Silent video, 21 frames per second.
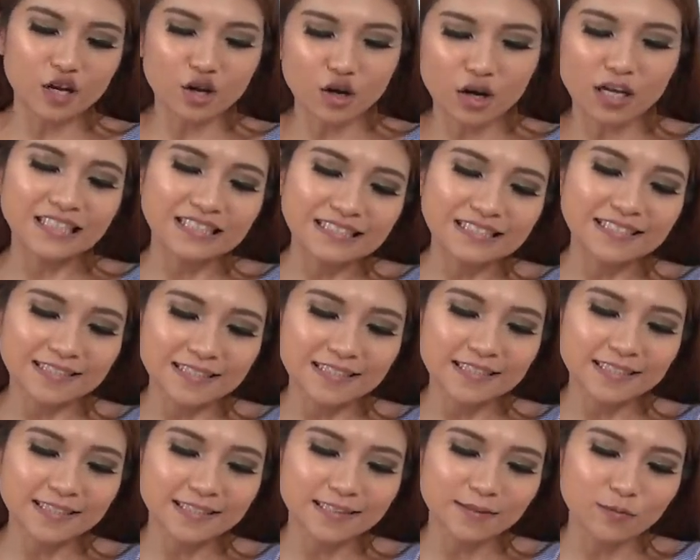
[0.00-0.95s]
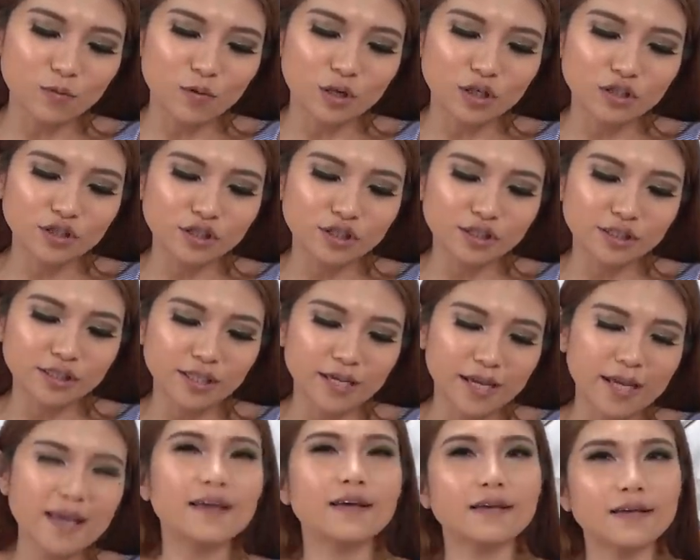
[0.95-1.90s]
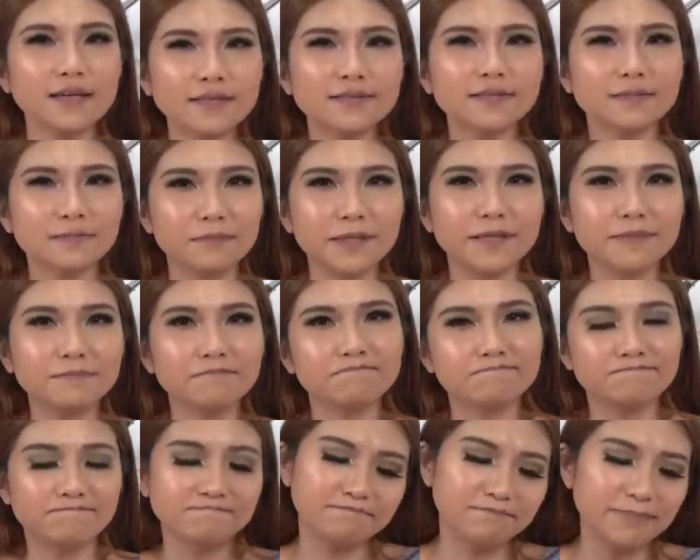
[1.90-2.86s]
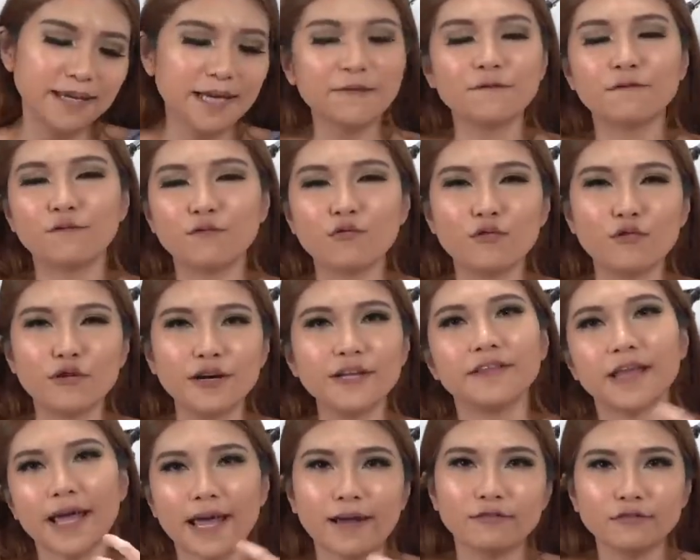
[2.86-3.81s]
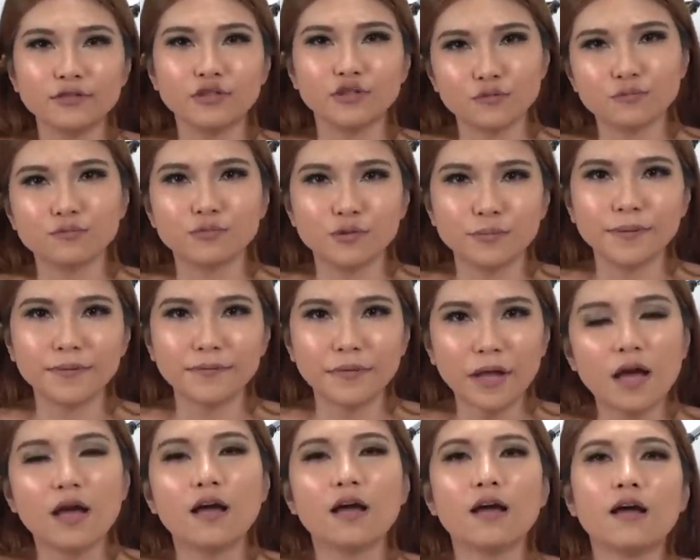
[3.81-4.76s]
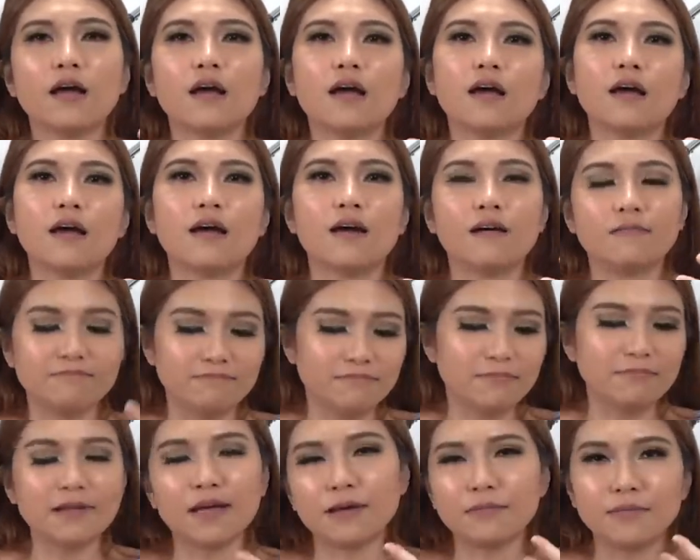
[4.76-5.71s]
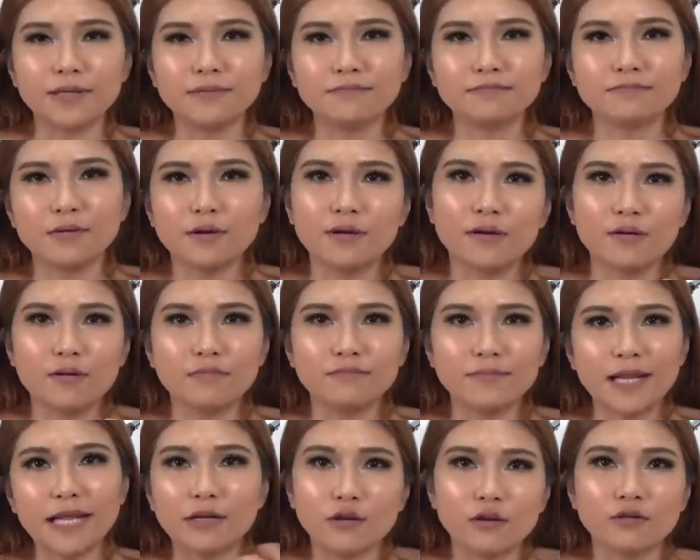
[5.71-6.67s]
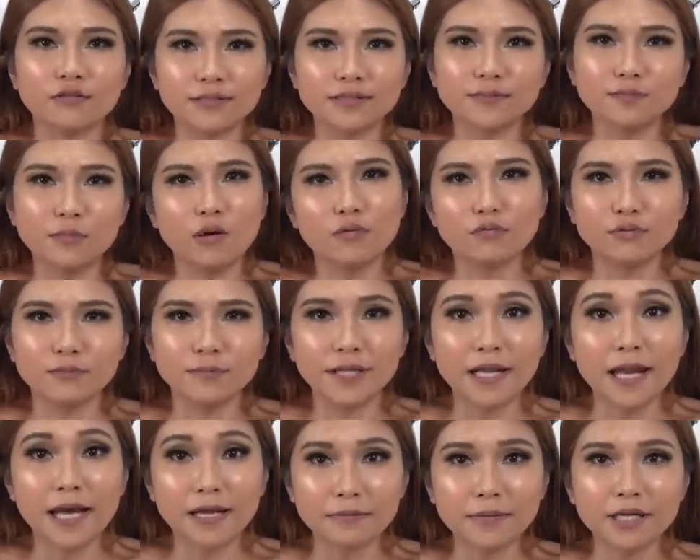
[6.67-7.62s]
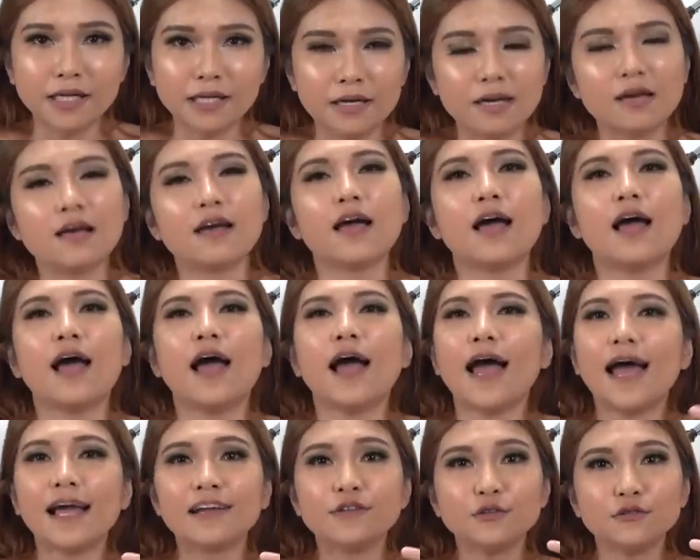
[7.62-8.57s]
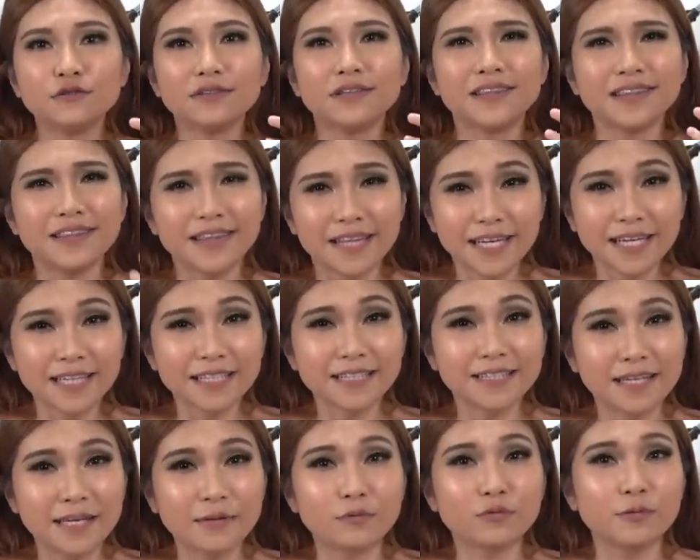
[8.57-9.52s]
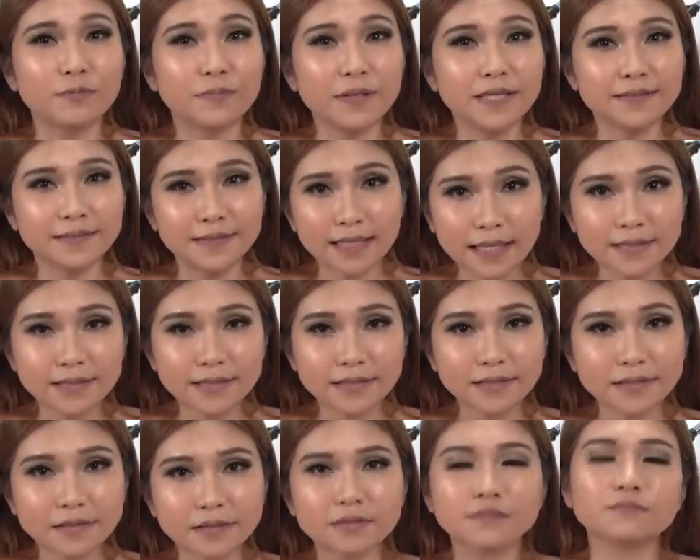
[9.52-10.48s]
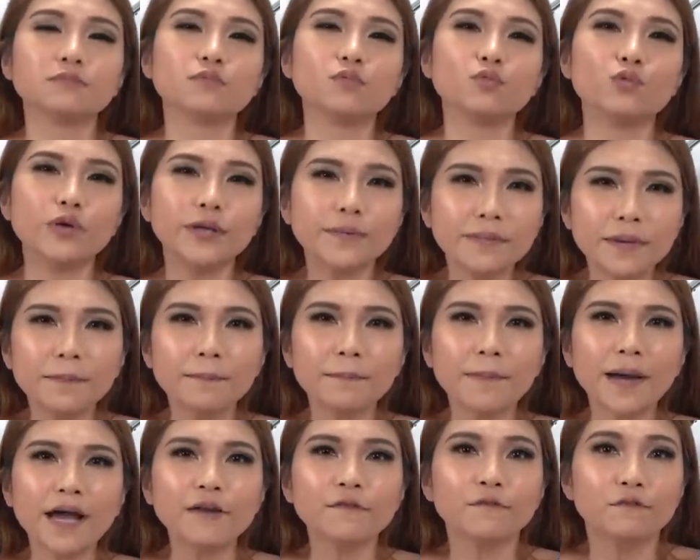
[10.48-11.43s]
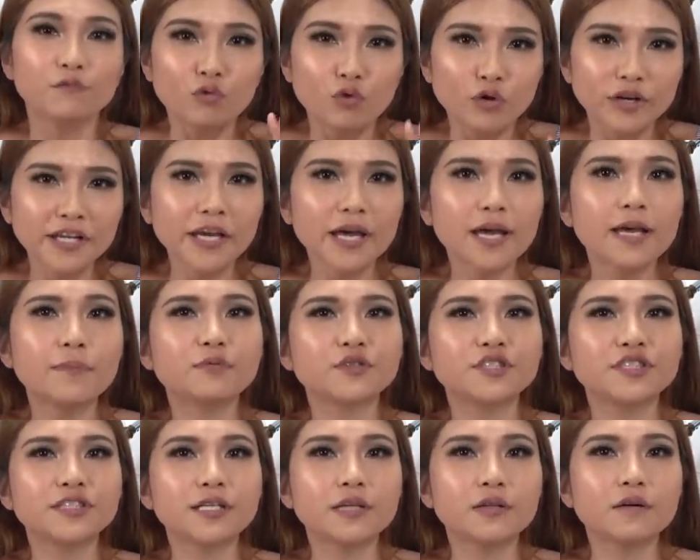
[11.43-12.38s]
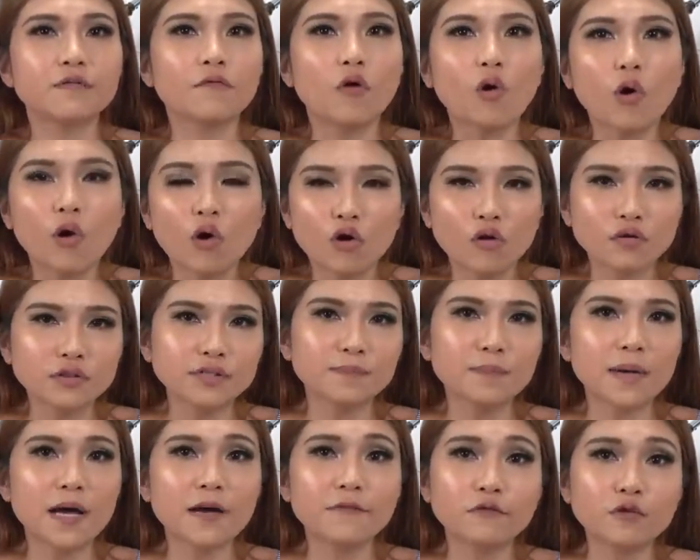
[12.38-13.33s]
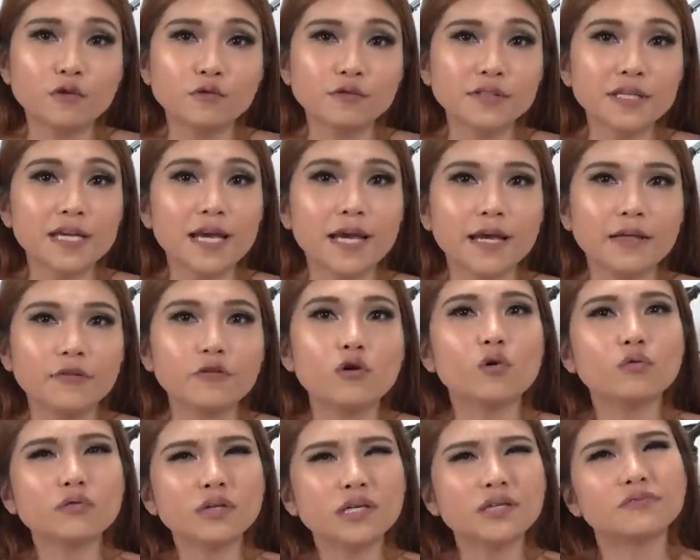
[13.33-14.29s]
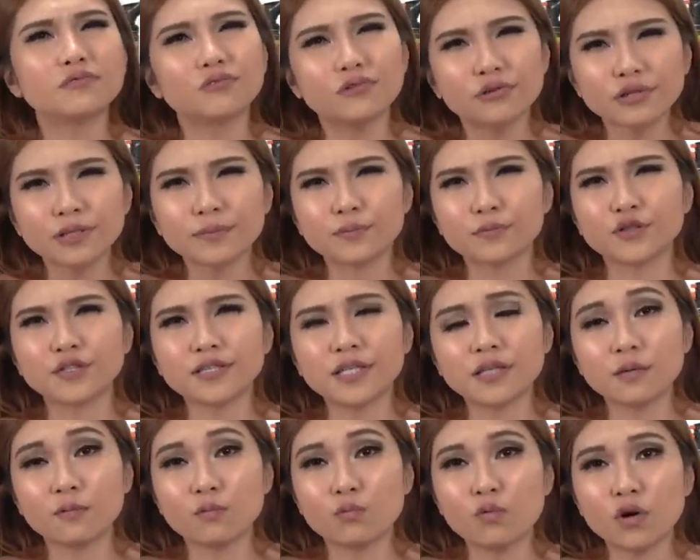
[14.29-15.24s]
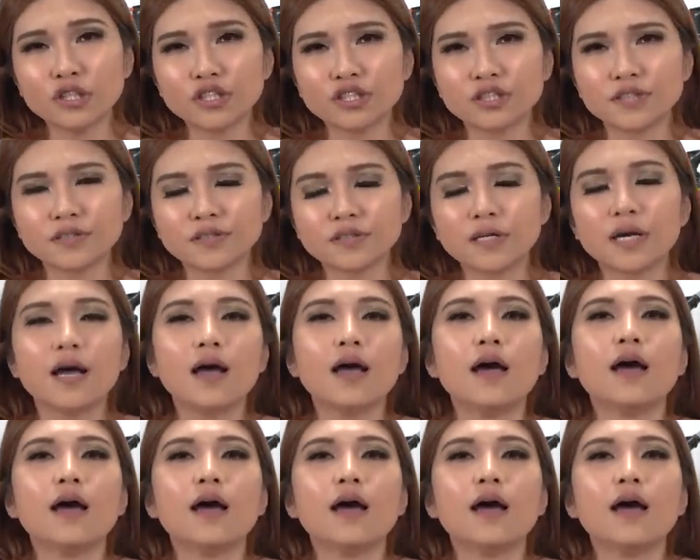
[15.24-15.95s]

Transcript: Honestly, the watch is a bit big for an average woman. I mean, let alone a small woman like me. I don't think they were being sexist. Women buy 48% of all smartphones and only 30% of watches.